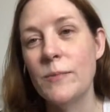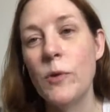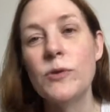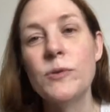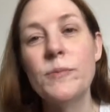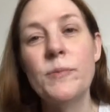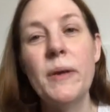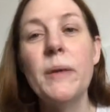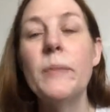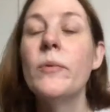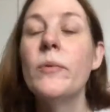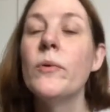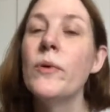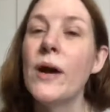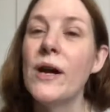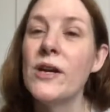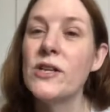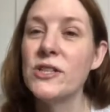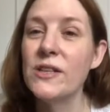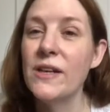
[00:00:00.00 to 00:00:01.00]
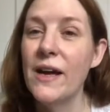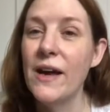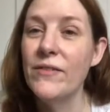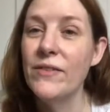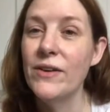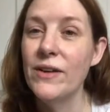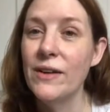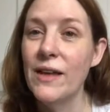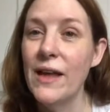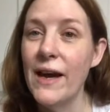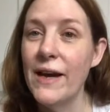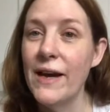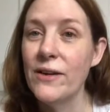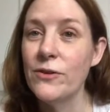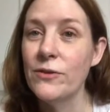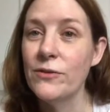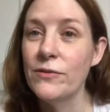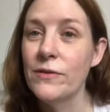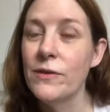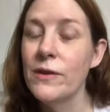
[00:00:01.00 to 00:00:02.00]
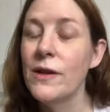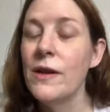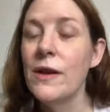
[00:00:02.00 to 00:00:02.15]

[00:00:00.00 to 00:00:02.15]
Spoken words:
Most people actually have a lighter